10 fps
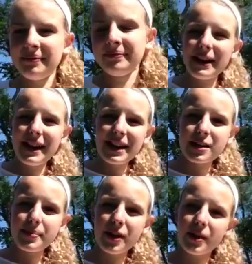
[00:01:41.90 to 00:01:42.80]
My
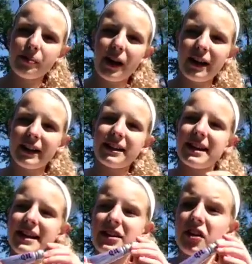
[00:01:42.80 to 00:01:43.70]
next beauty product
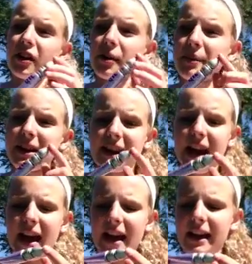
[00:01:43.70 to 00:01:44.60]
is the Urban
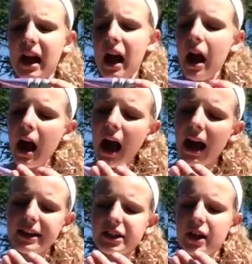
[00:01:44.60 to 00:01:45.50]
Decay
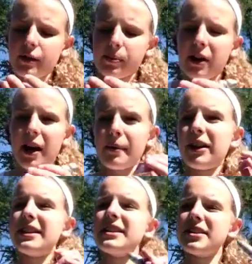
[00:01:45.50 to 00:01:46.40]
eyeshadow primer,
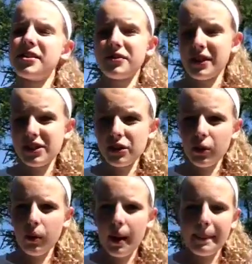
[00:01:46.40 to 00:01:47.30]
and this is the
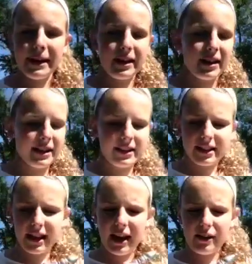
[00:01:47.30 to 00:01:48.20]
original one
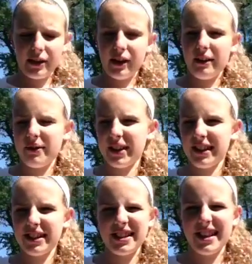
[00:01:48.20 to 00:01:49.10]
because I don't know, I
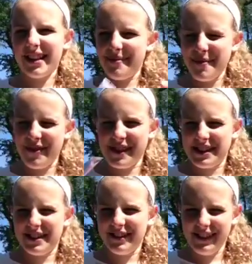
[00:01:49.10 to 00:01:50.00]
really just like him
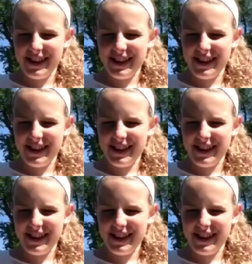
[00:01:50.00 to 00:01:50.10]
original.